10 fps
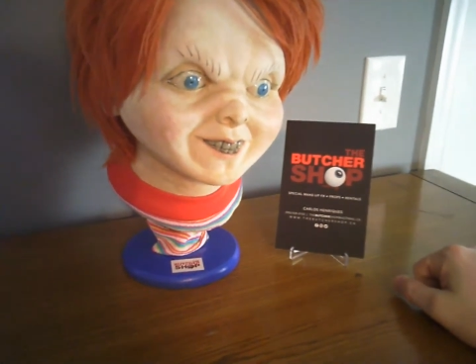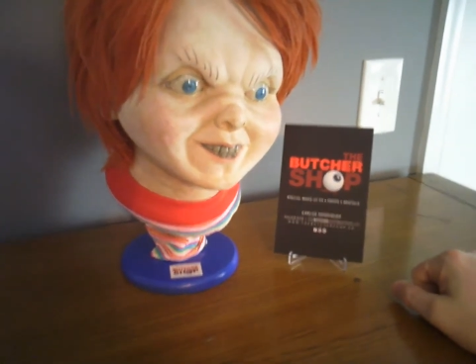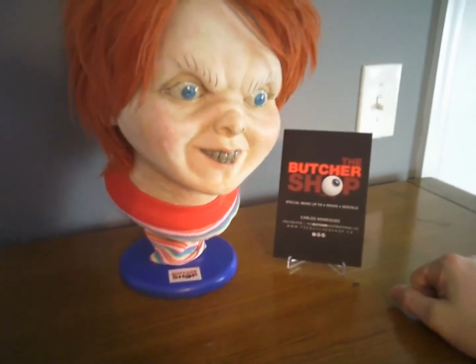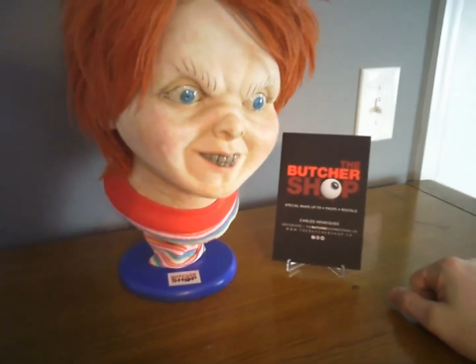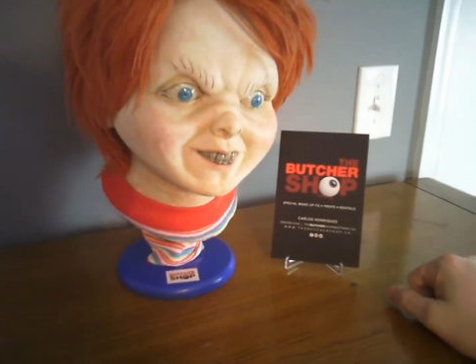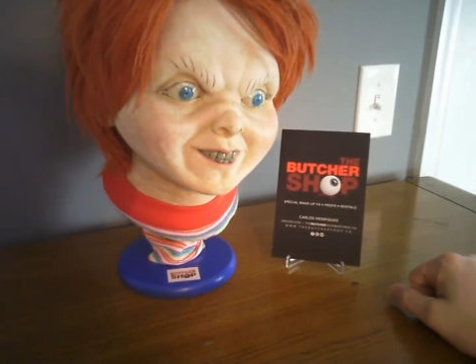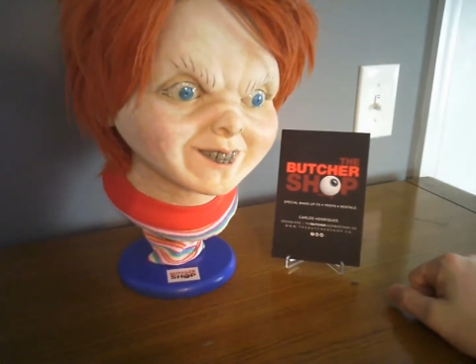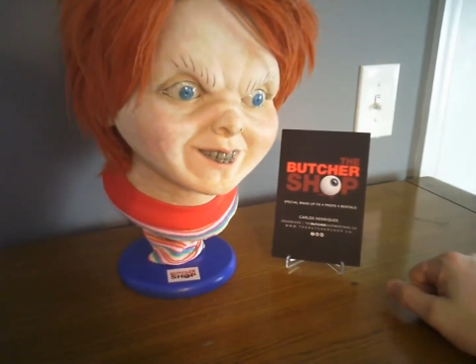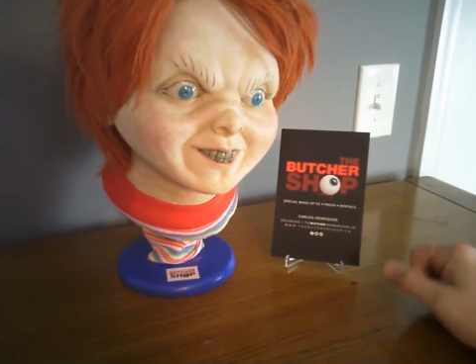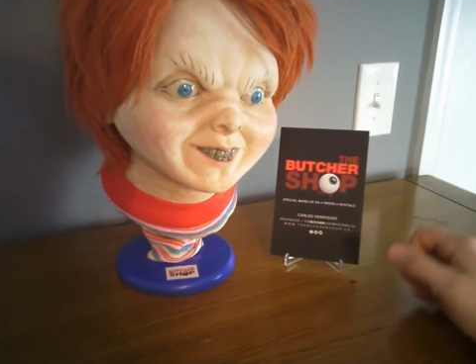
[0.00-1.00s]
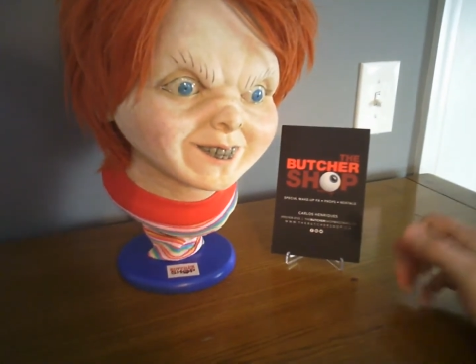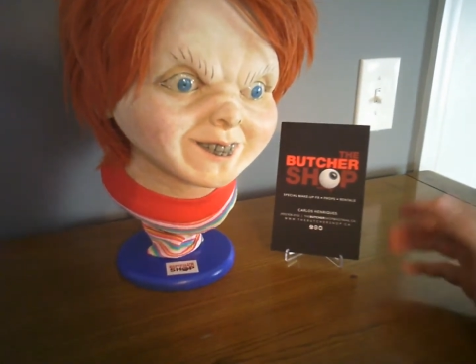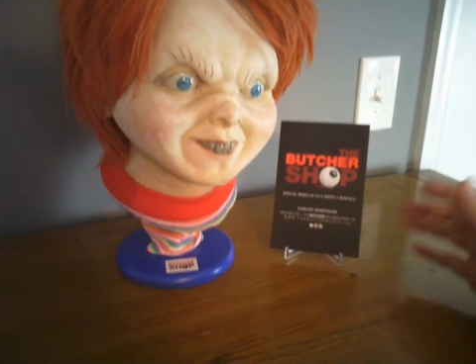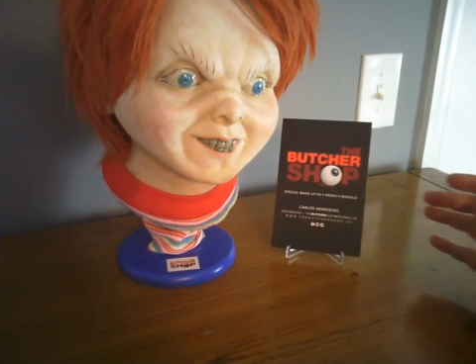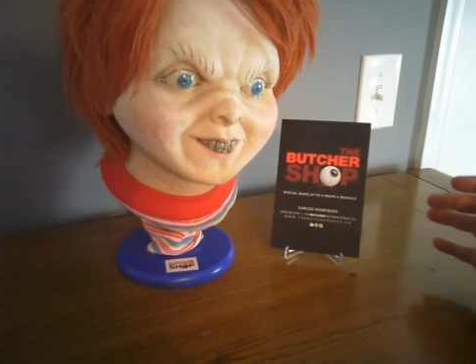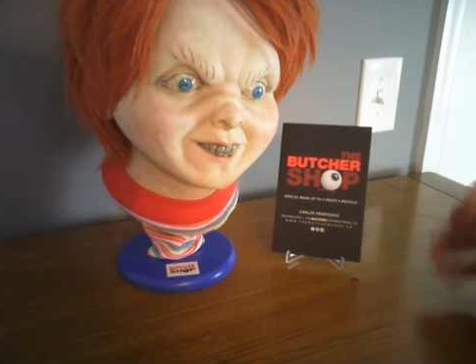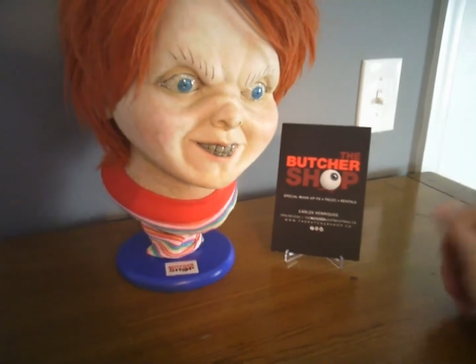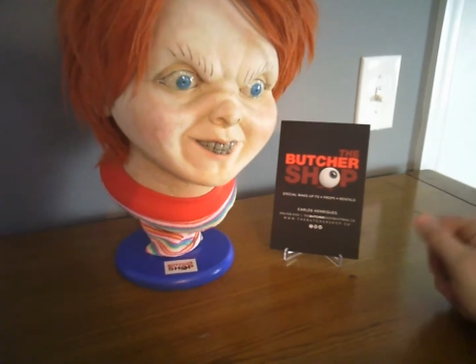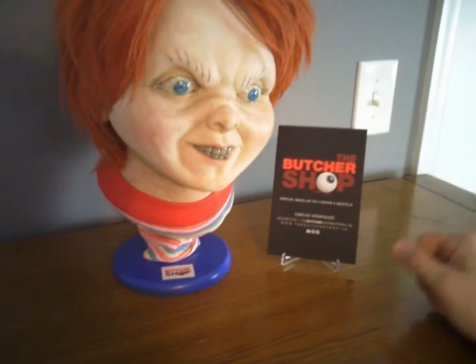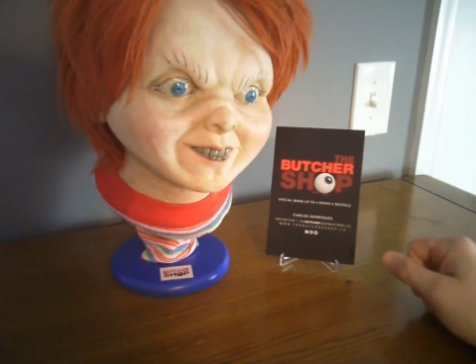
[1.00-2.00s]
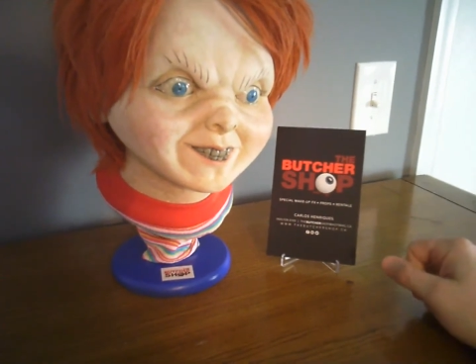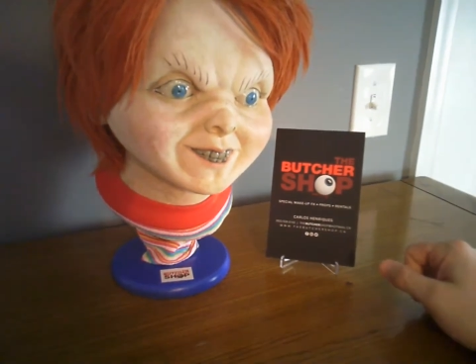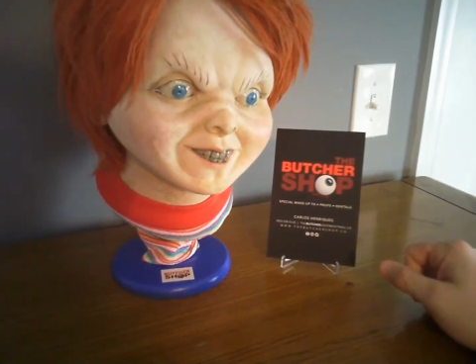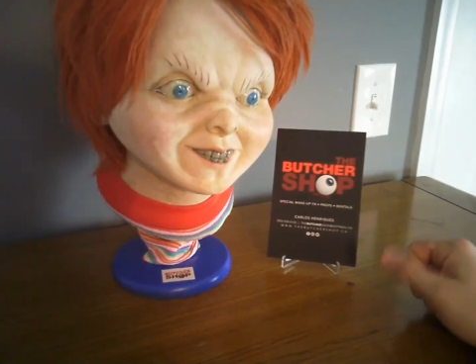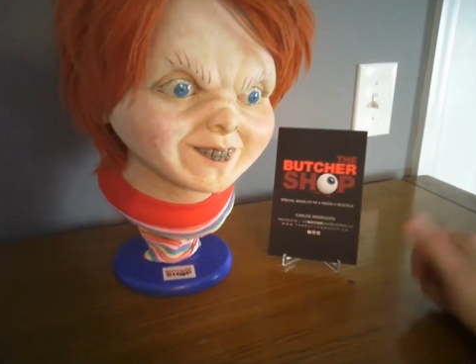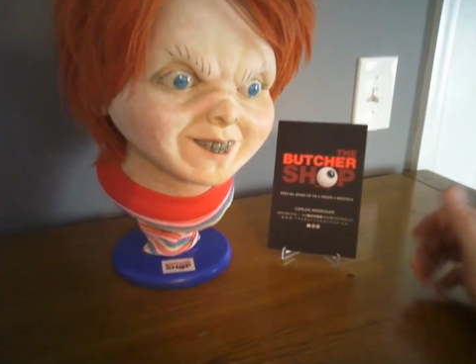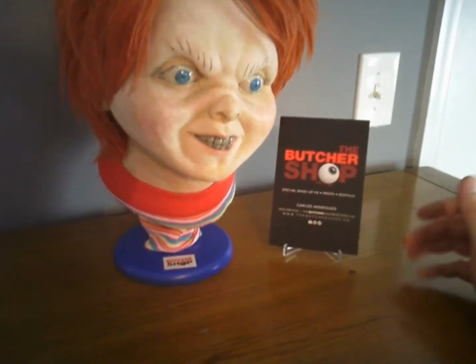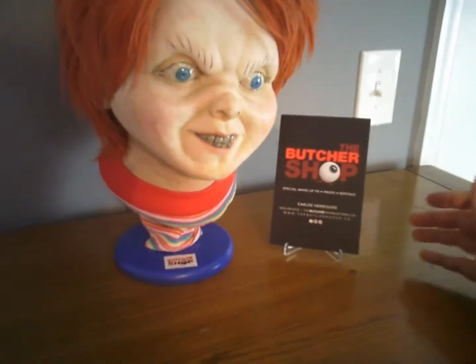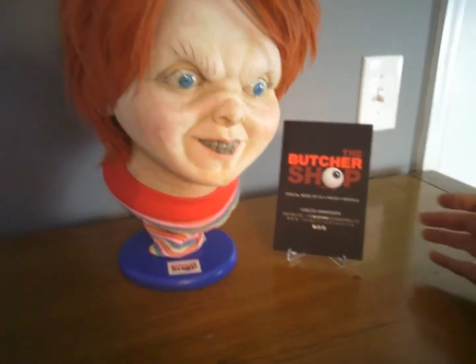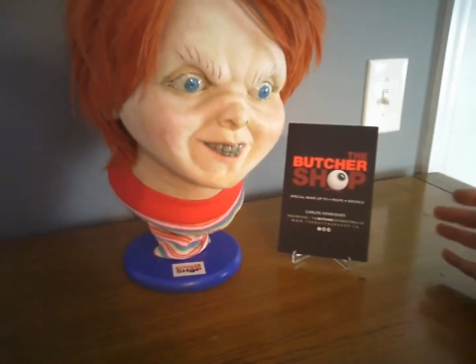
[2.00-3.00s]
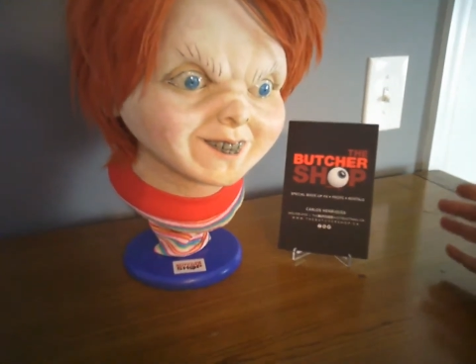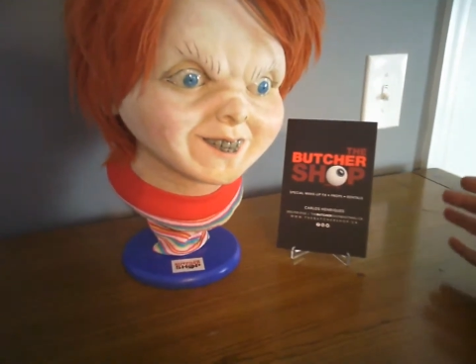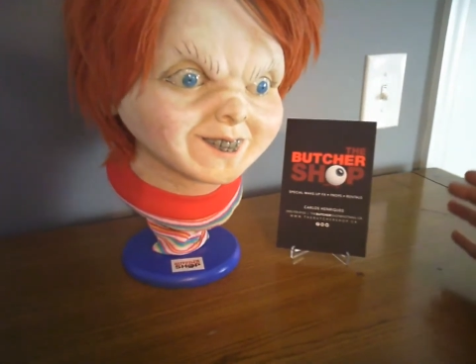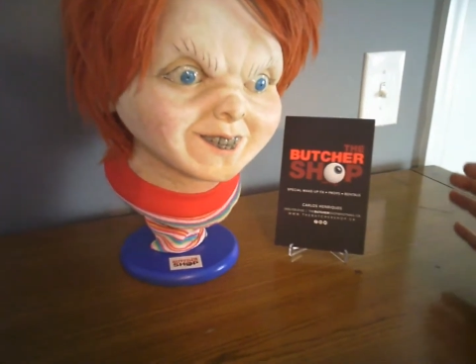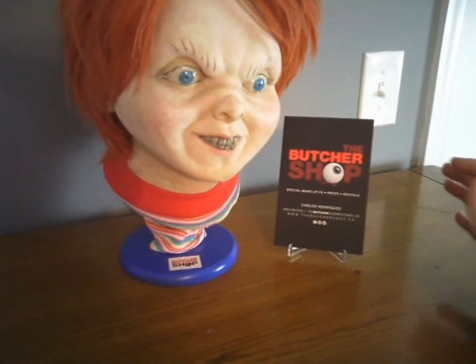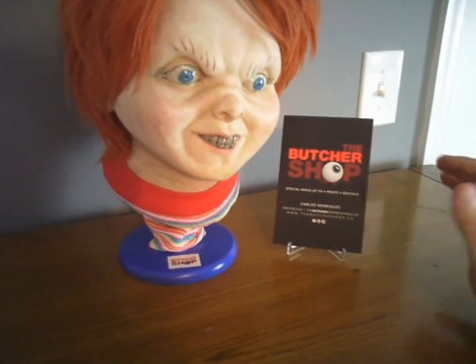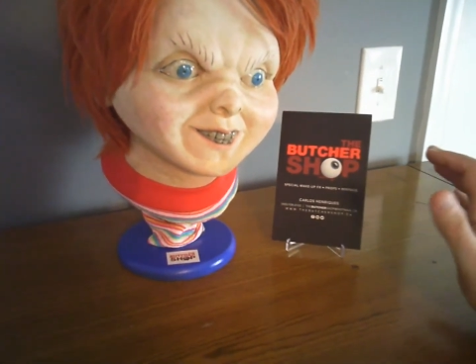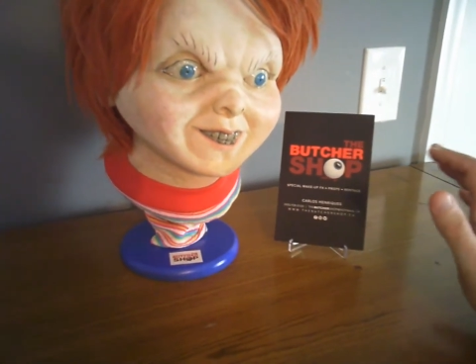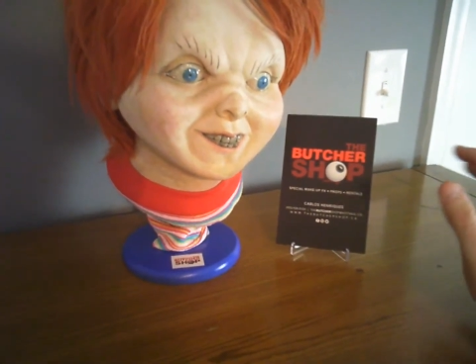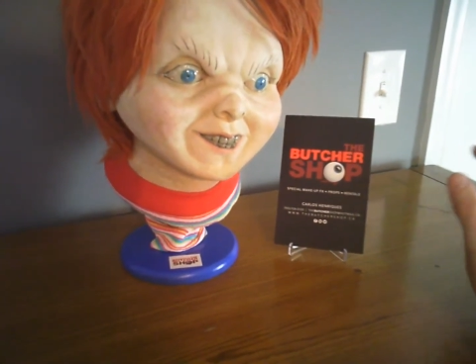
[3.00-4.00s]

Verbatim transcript: makeup, uh, special effects, makeup, props, rentals.